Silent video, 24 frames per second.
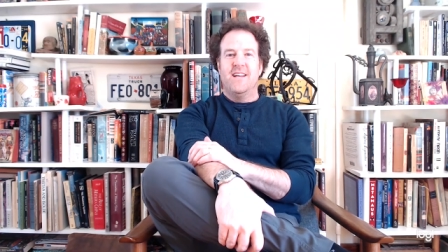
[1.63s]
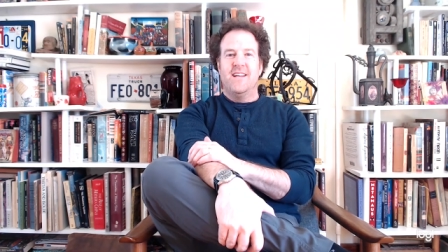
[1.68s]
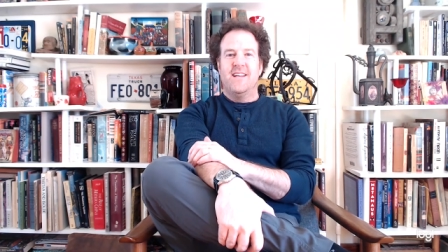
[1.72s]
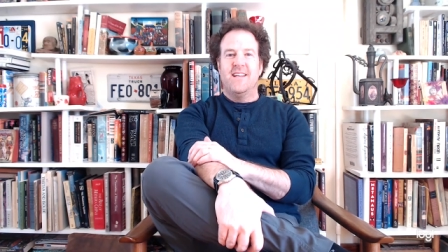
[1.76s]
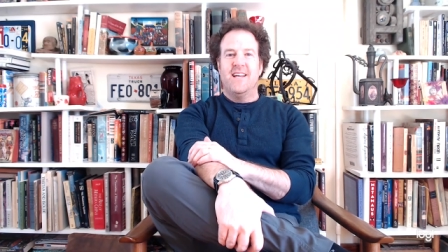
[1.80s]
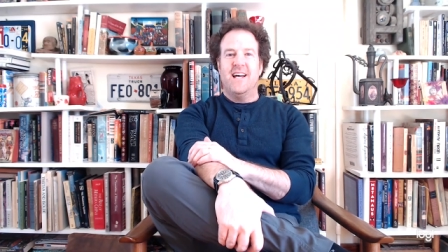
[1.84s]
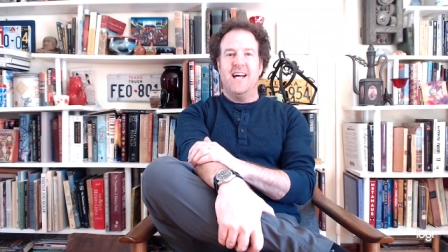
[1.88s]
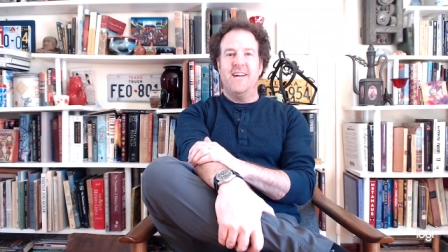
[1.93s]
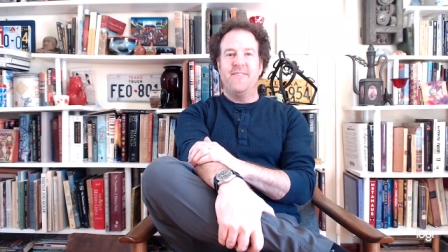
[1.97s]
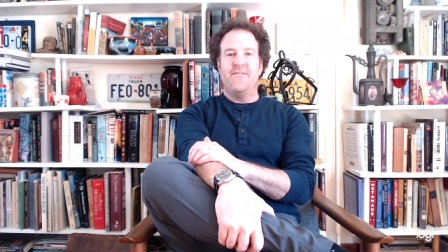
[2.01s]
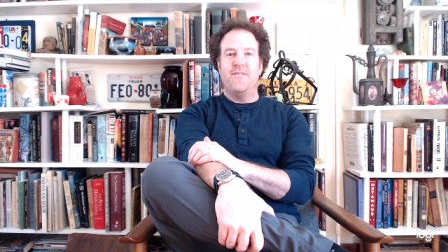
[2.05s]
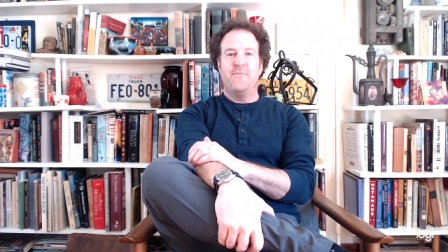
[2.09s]

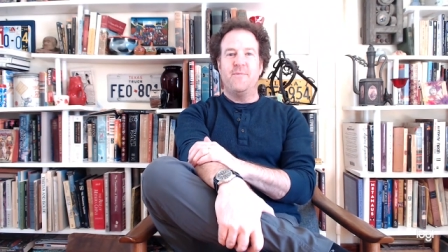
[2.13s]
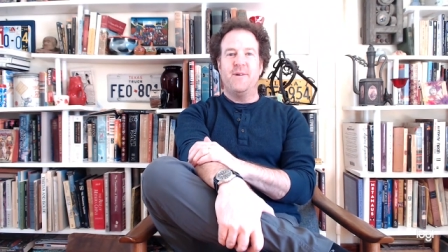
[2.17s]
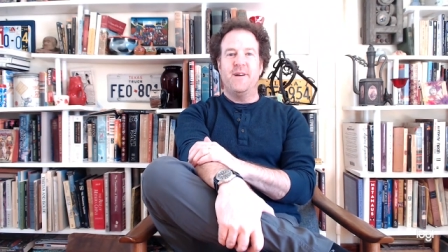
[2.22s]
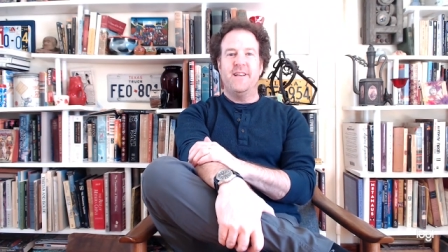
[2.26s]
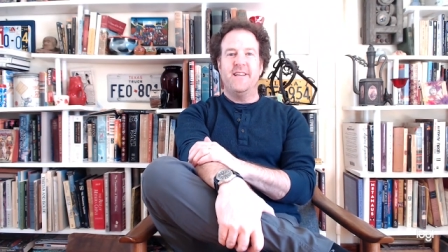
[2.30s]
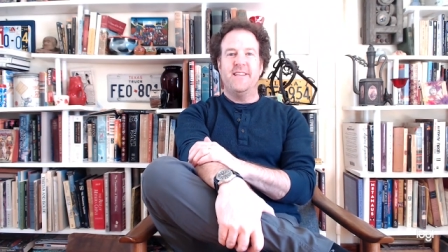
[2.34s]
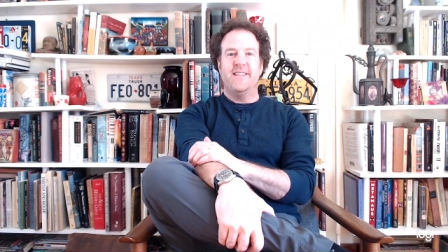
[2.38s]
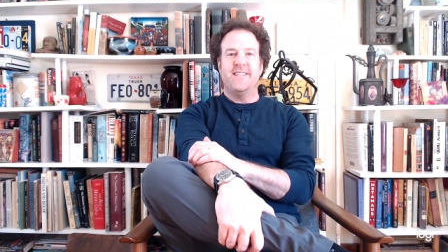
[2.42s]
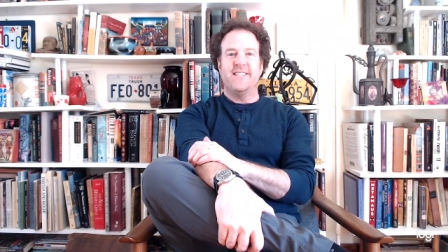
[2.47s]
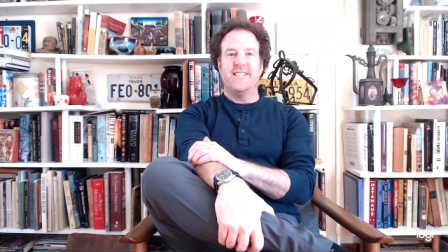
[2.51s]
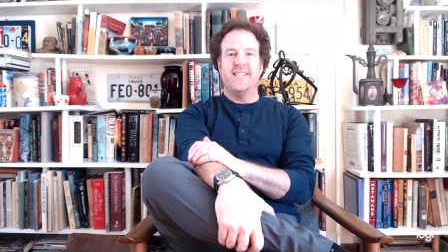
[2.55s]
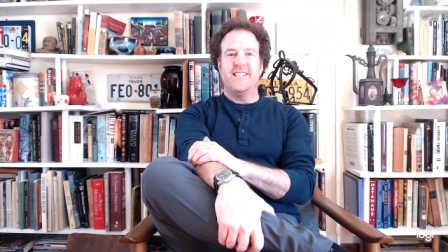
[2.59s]
Hi
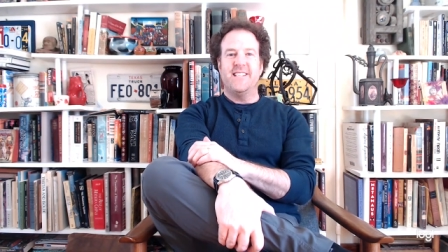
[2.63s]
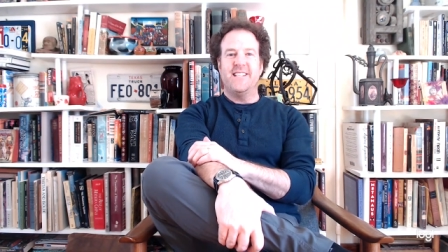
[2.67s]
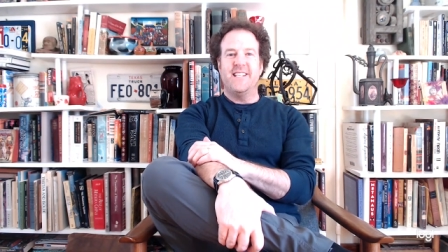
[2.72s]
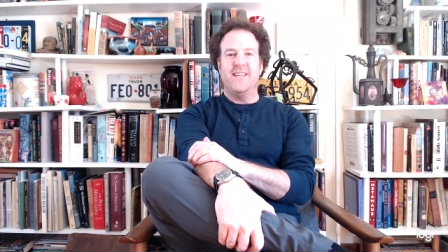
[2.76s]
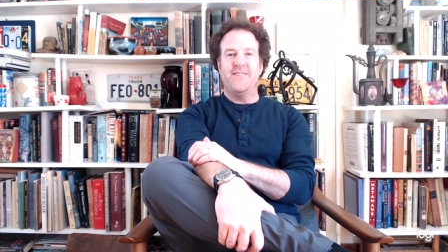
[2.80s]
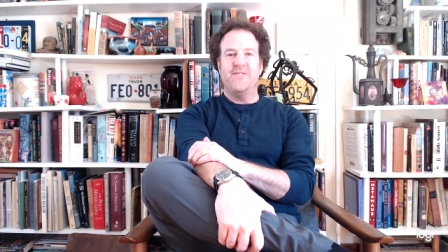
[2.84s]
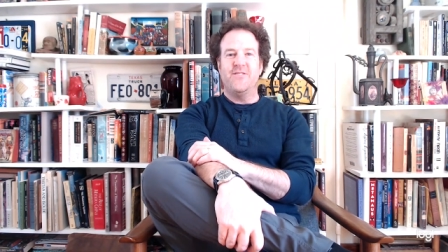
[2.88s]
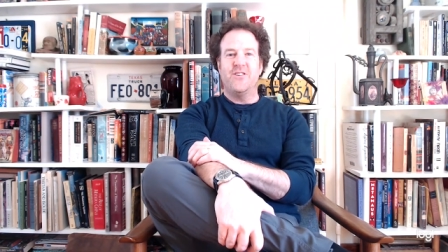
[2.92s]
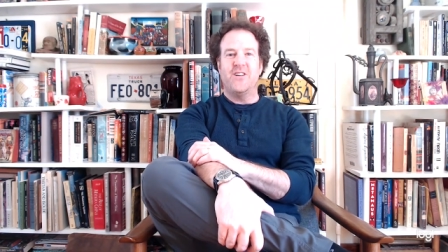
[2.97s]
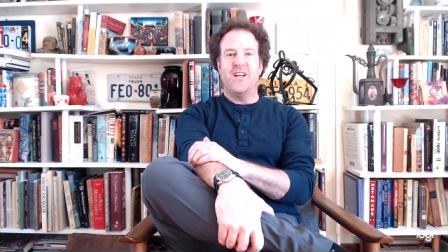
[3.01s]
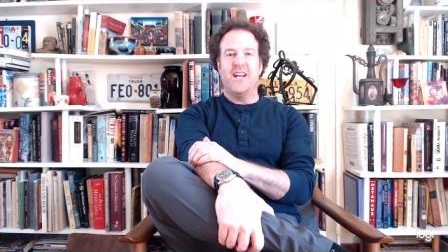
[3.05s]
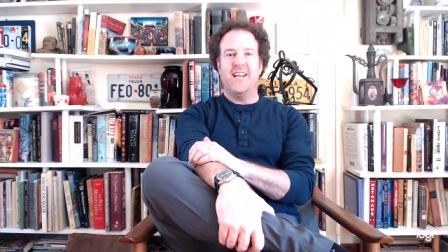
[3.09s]
everybody, this is
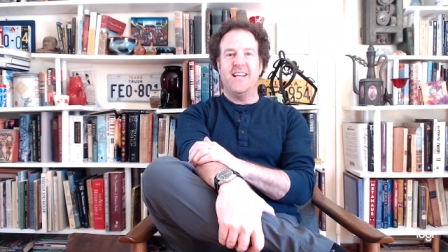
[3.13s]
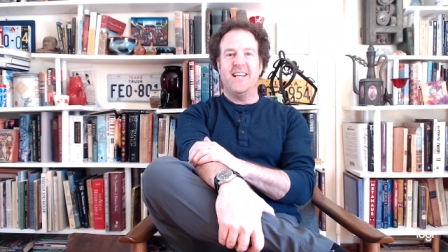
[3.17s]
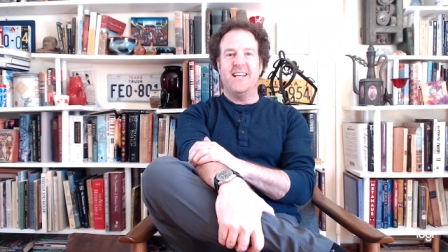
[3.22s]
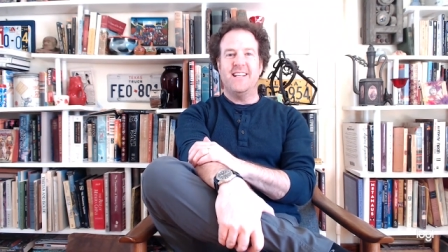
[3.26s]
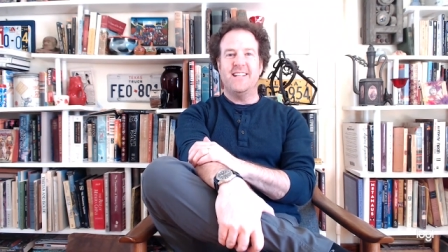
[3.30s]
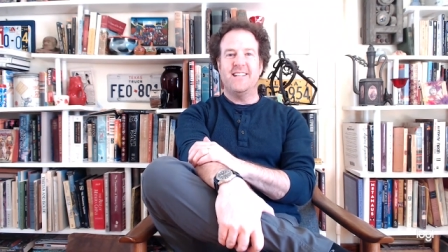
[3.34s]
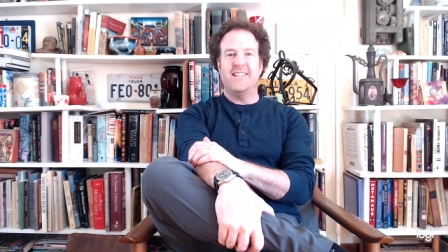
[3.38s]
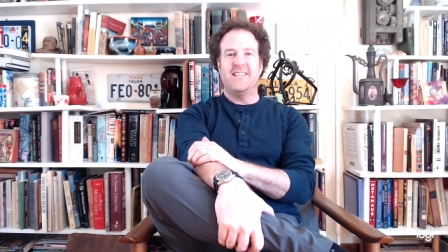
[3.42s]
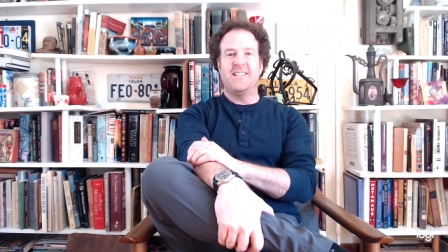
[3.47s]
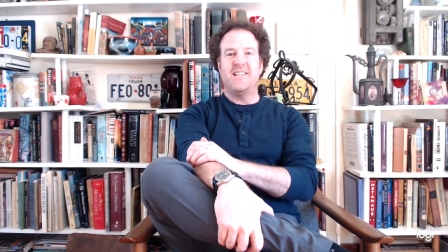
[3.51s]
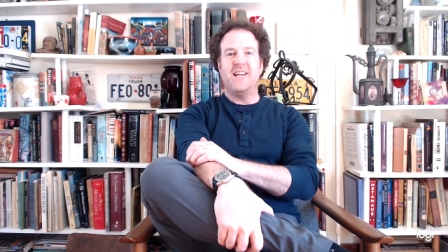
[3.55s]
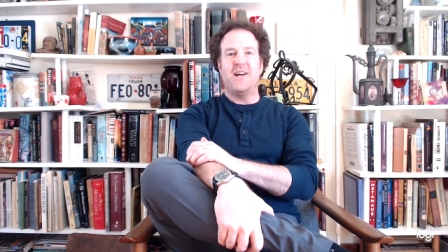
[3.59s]
Steve
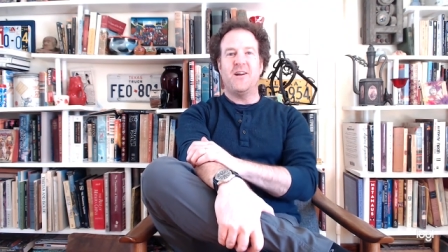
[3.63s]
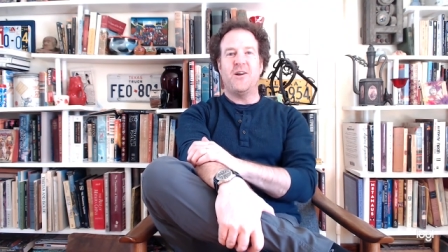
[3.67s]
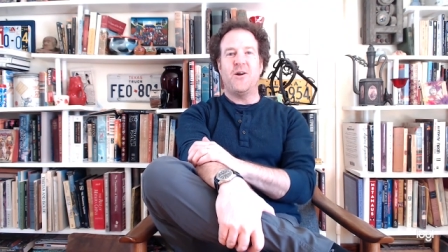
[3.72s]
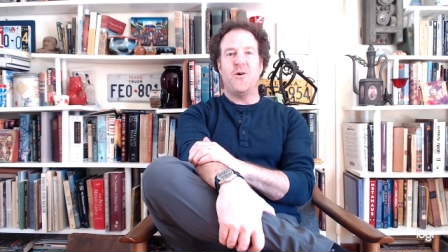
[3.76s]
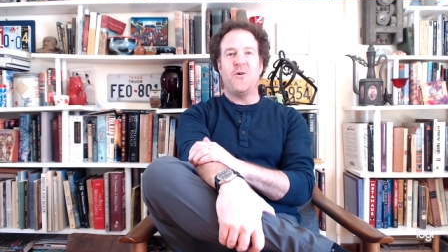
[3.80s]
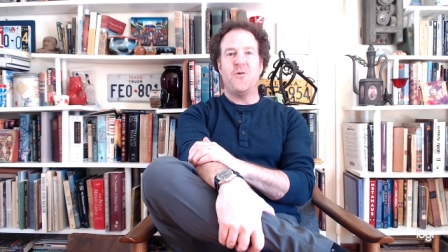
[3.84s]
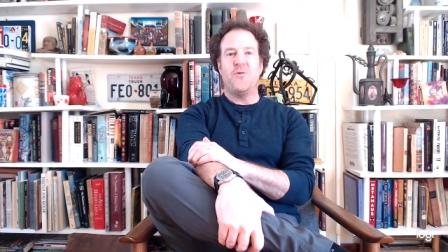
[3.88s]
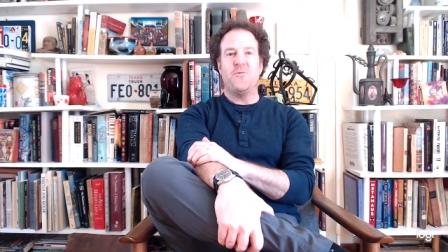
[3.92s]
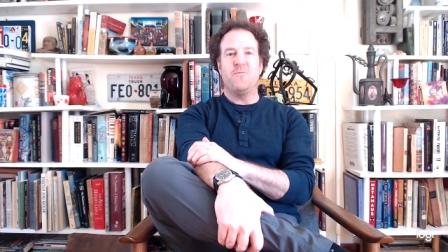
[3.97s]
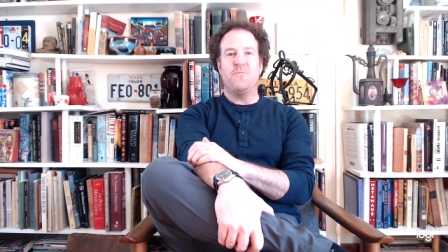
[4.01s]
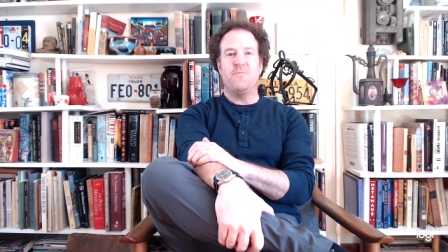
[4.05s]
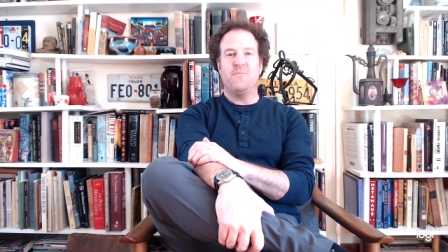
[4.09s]
Sheinkin, stuck
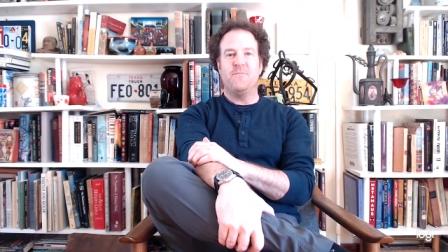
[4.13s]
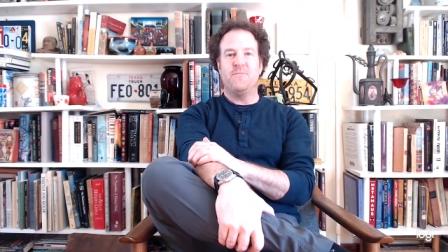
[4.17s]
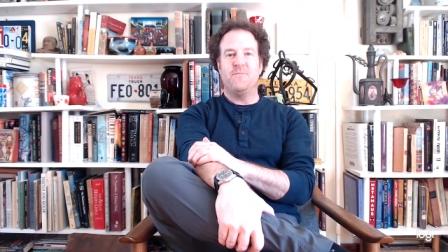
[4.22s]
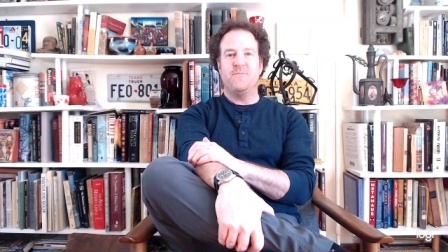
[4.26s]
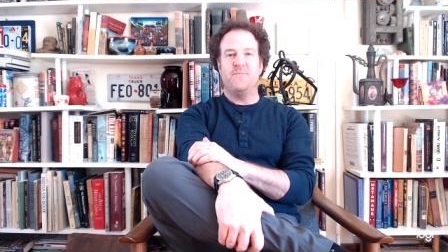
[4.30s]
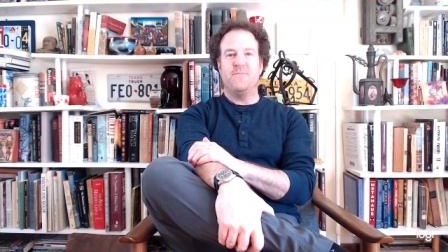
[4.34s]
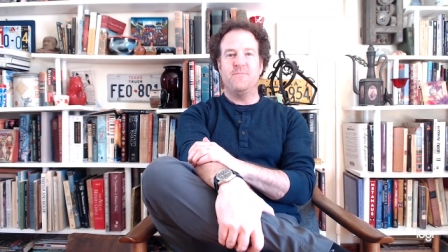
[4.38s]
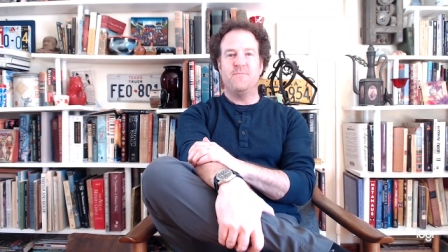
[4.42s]
home,